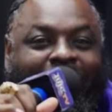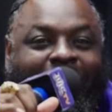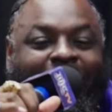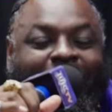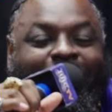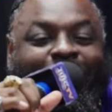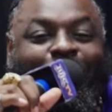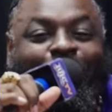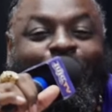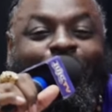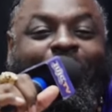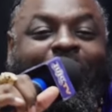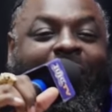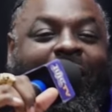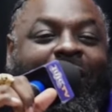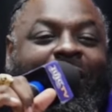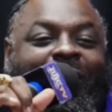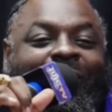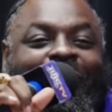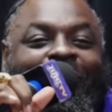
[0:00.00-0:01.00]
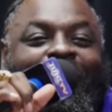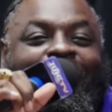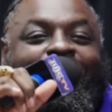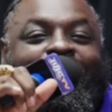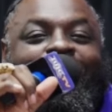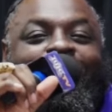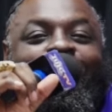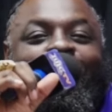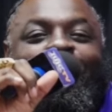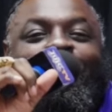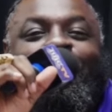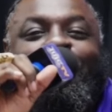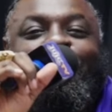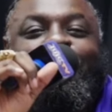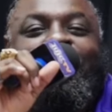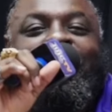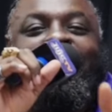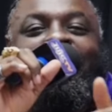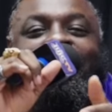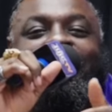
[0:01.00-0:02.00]
You can't even go do
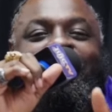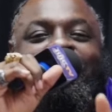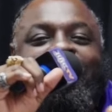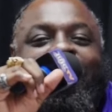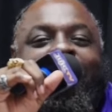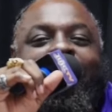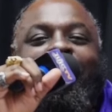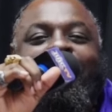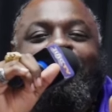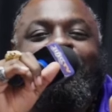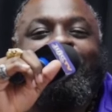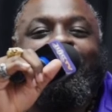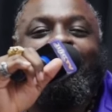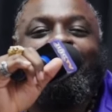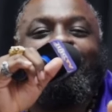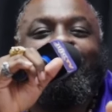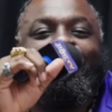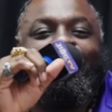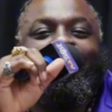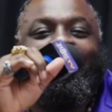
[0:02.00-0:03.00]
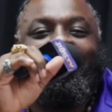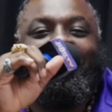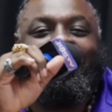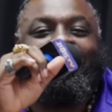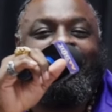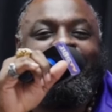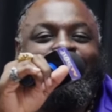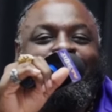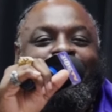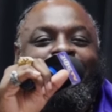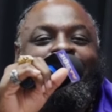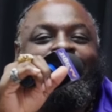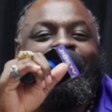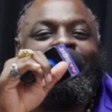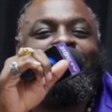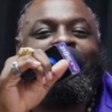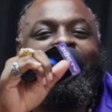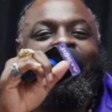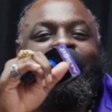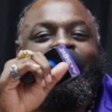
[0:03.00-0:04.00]
10 job search a week to even
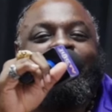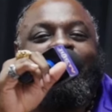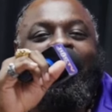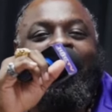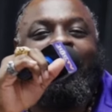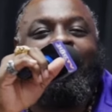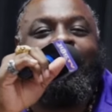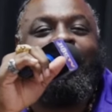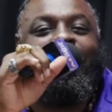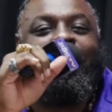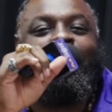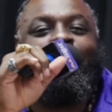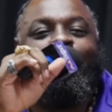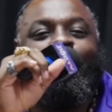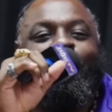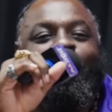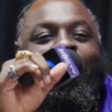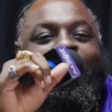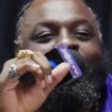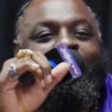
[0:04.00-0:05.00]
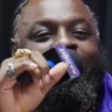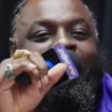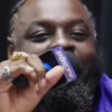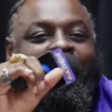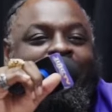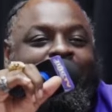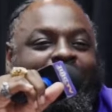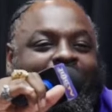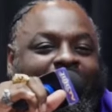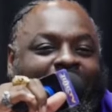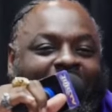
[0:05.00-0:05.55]
satisfy the daggone white man